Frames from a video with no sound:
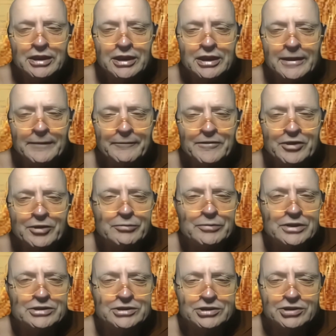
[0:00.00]
um, to
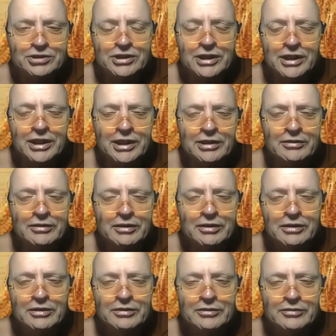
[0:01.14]
sustain
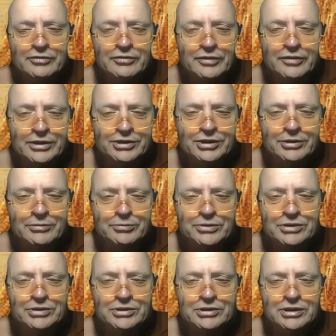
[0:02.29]
friendships,